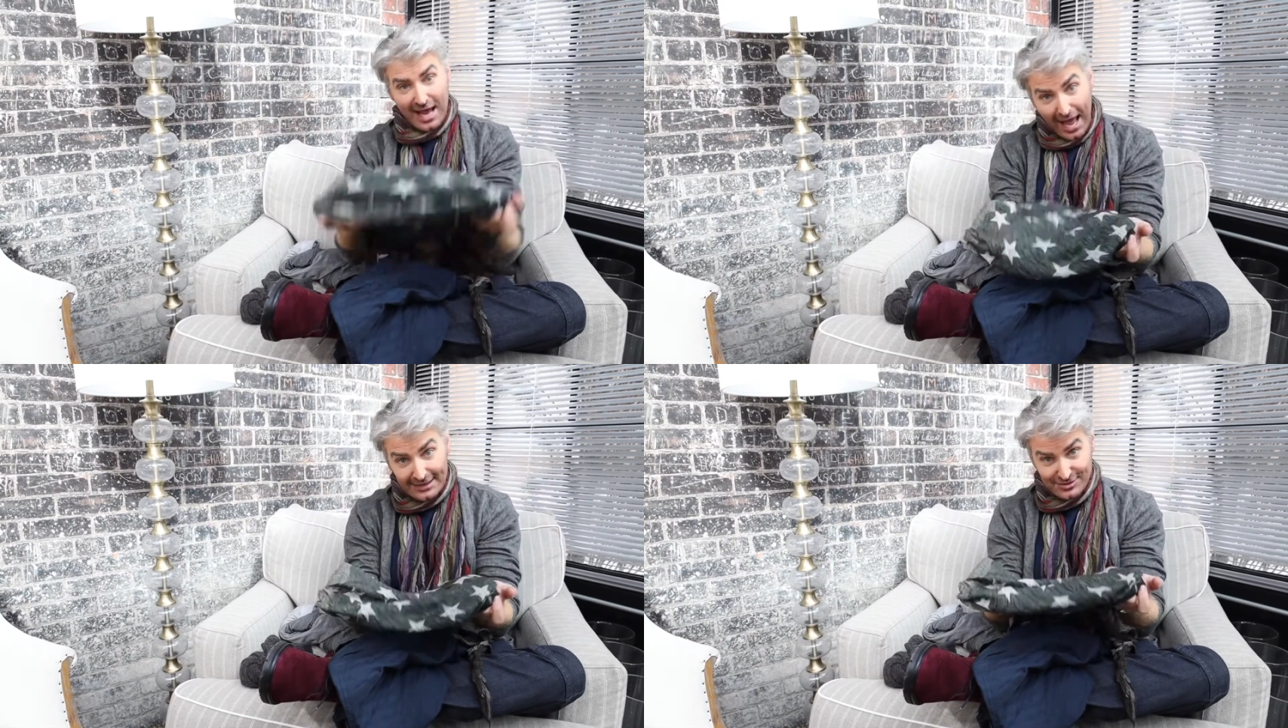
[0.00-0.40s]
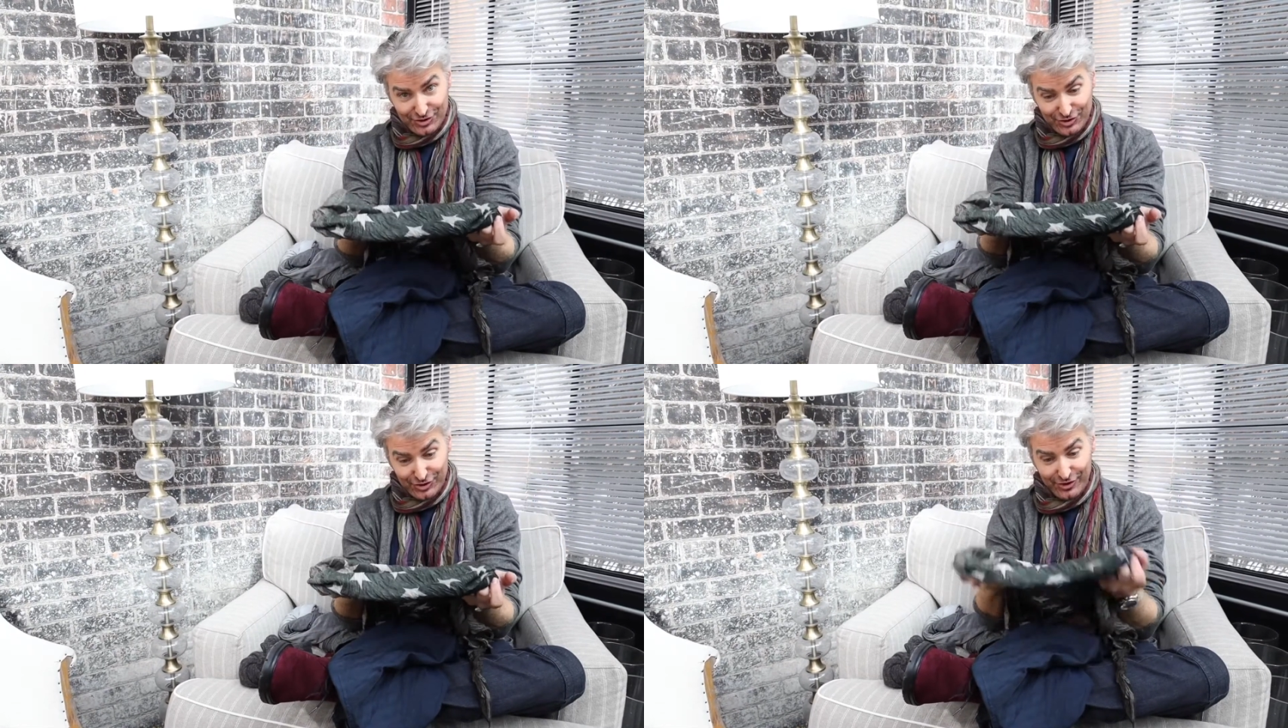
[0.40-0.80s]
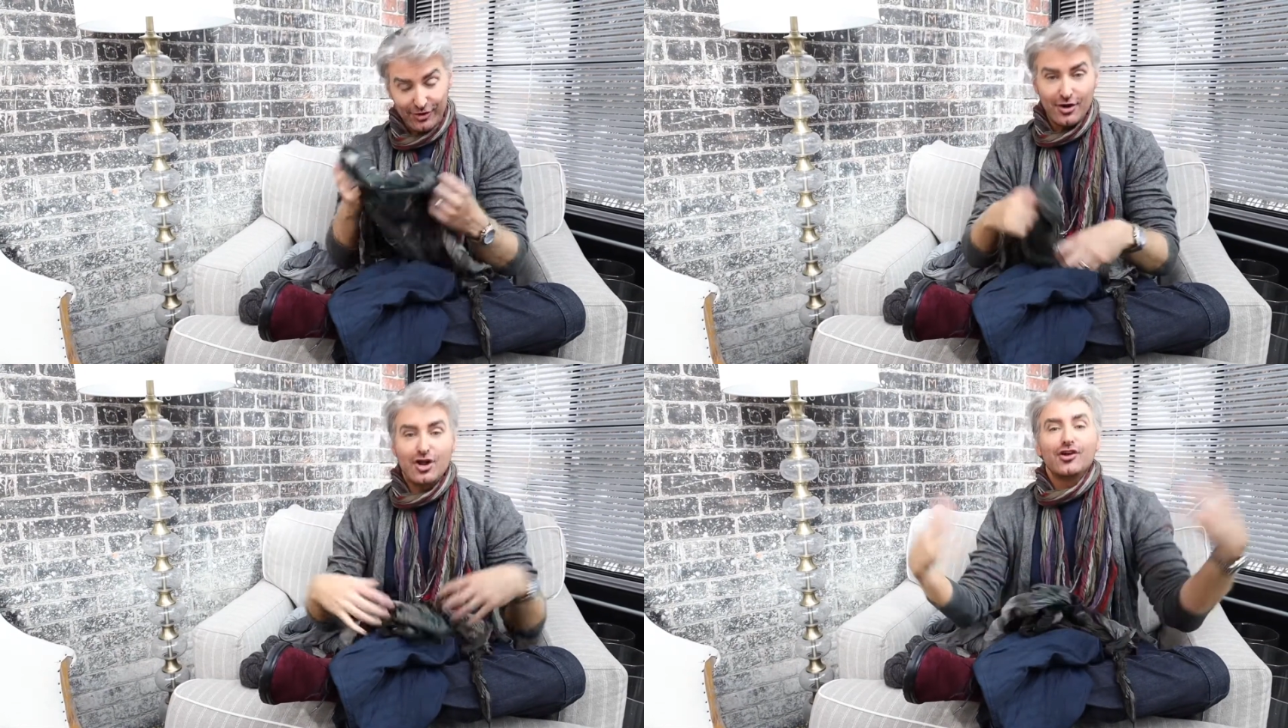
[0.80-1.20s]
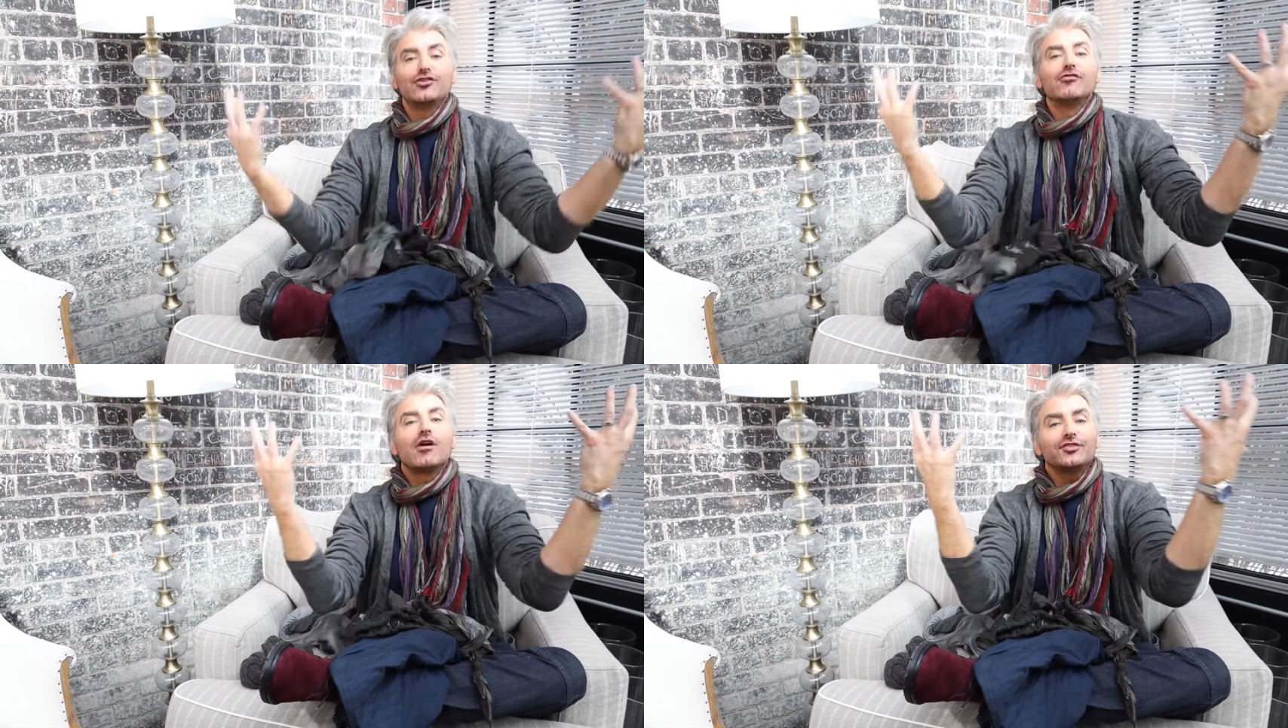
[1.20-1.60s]
texture,
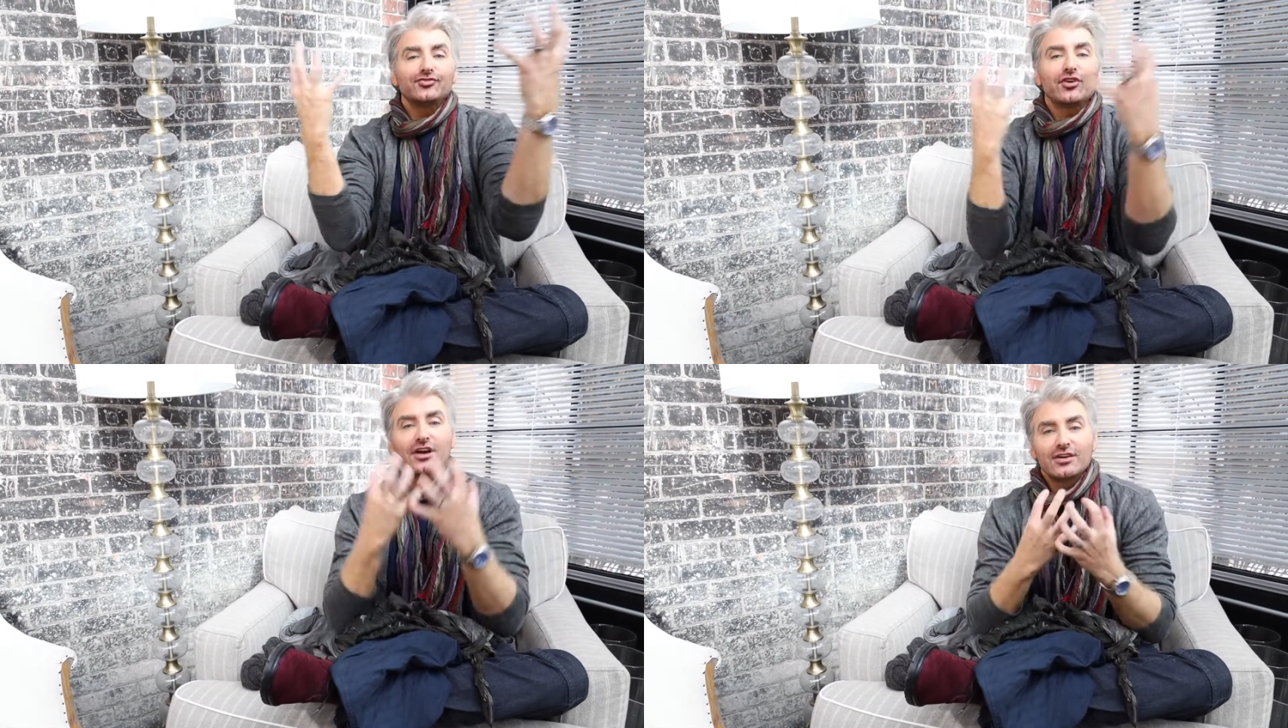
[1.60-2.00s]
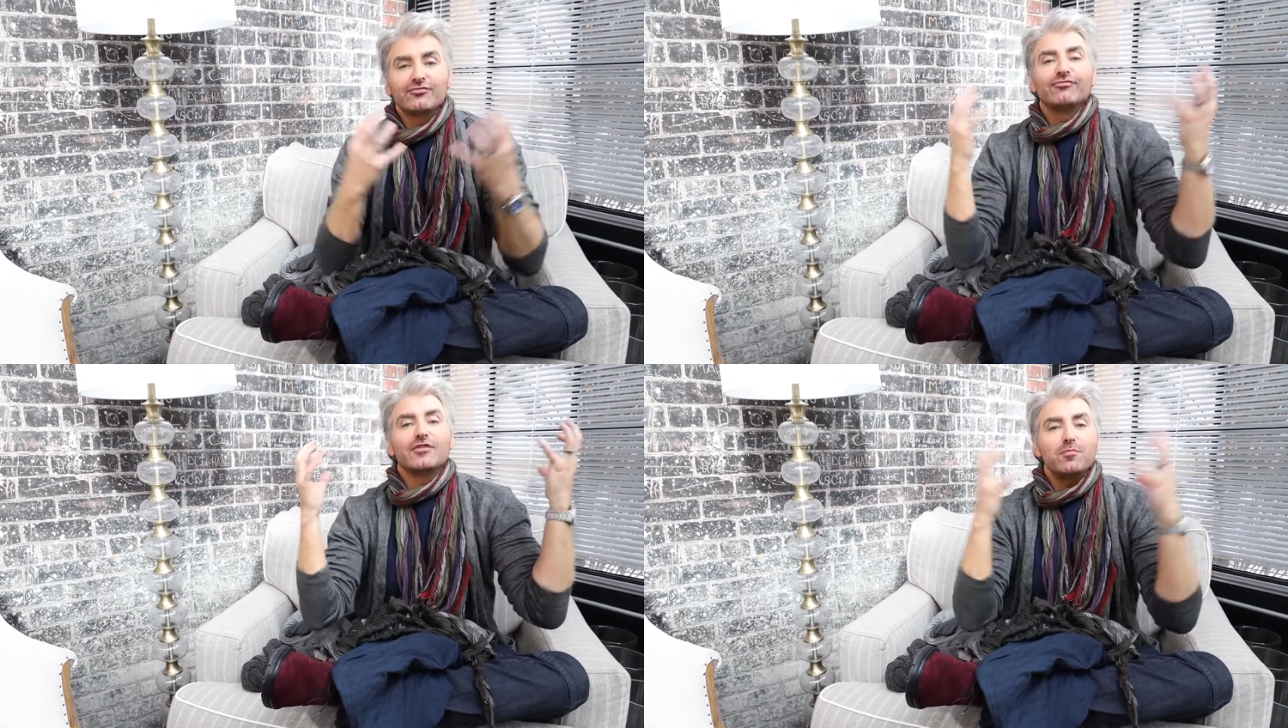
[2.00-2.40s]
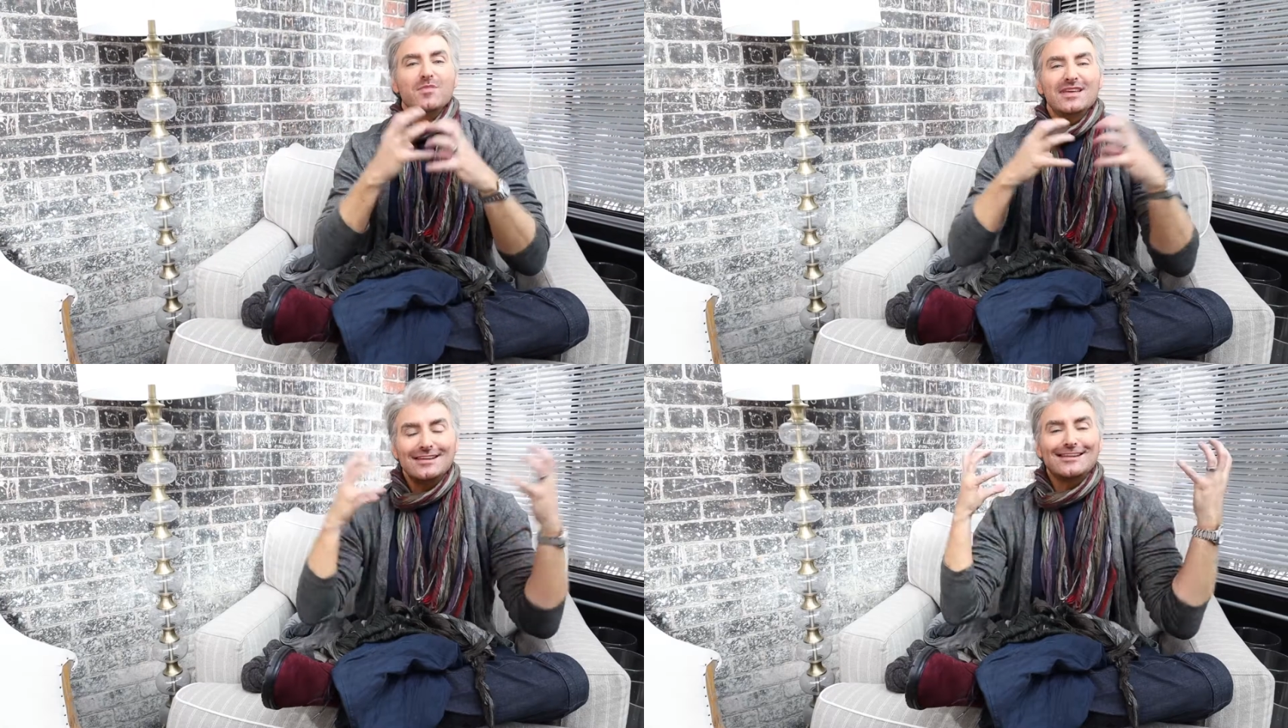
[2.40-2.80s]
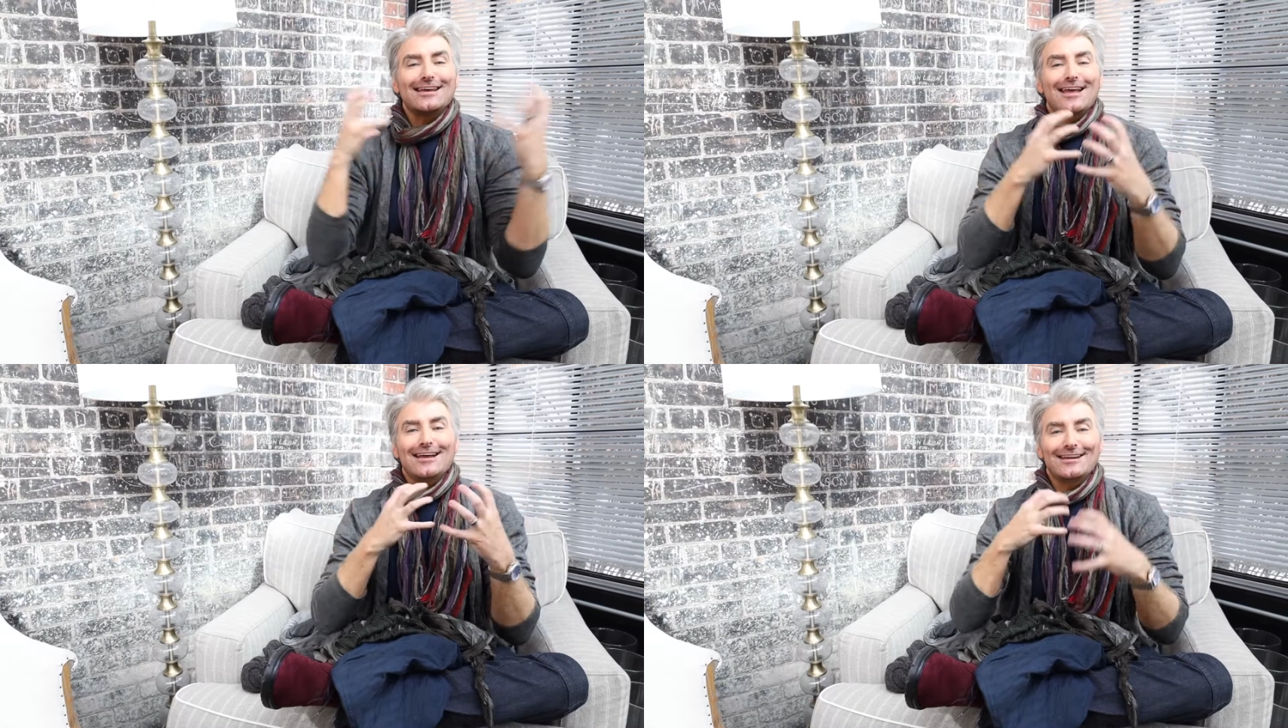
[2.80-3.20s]
you're also kind of
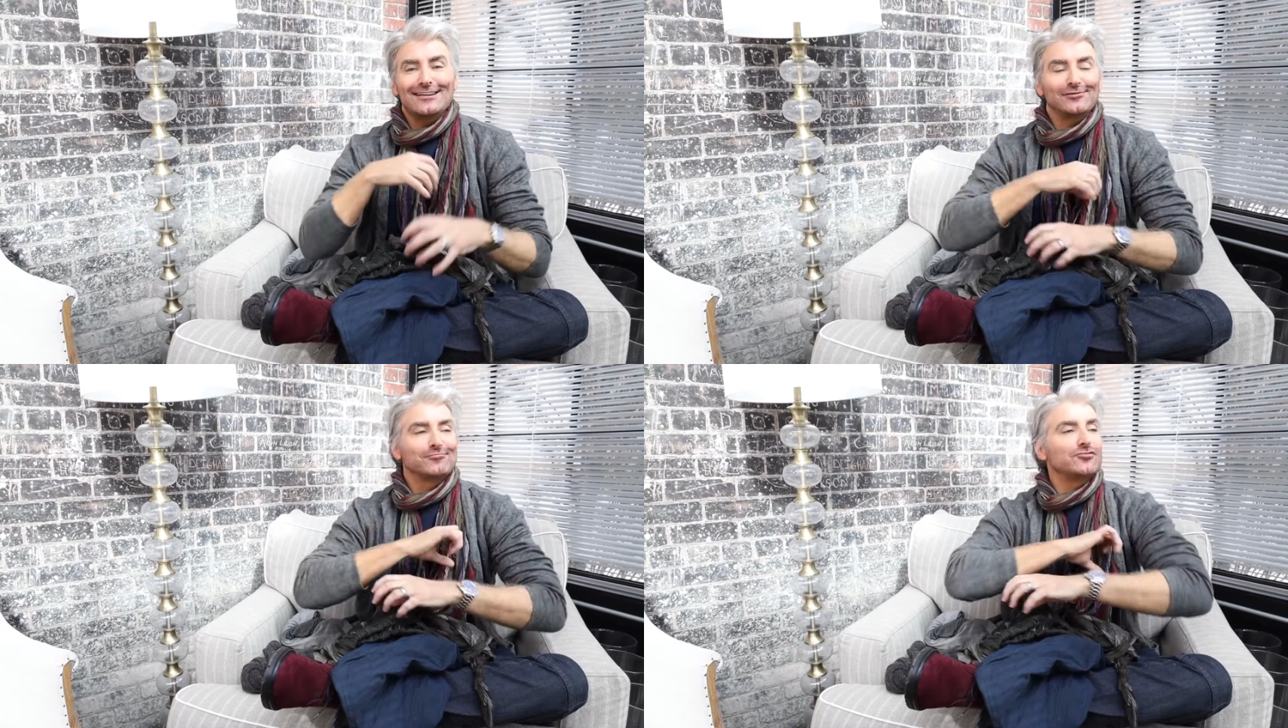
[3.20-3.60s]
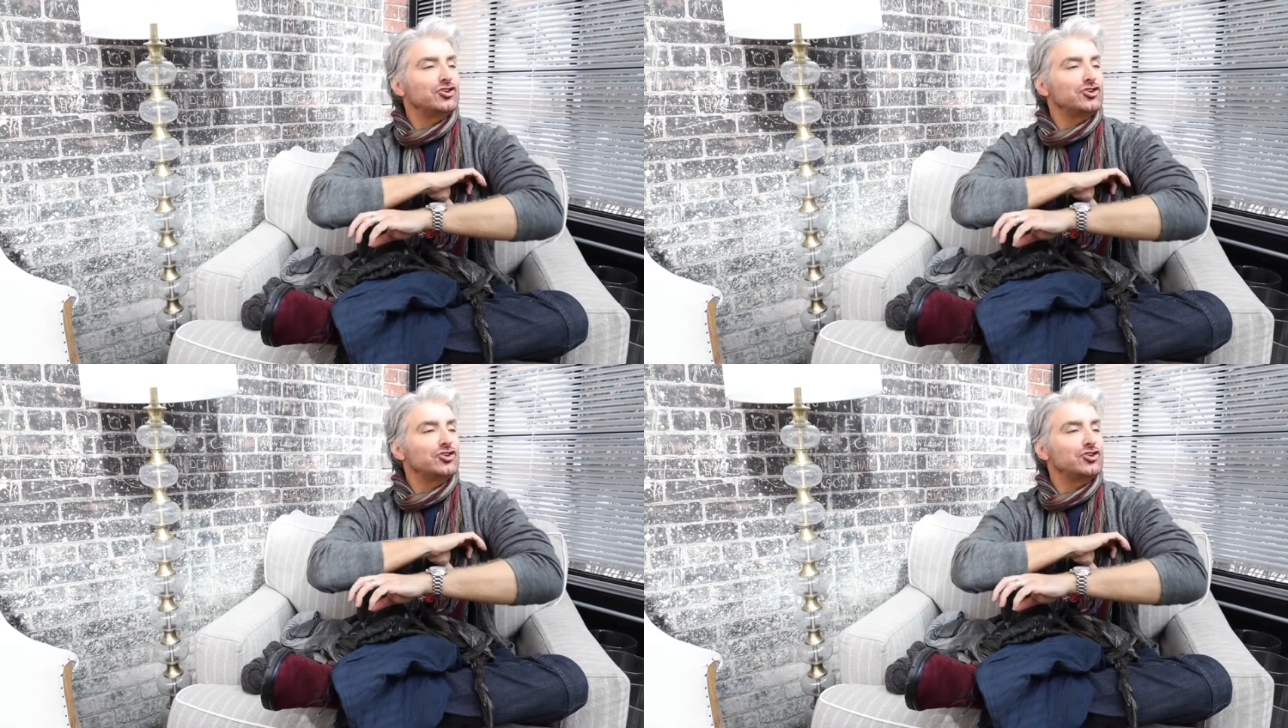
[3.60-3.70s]
remediating,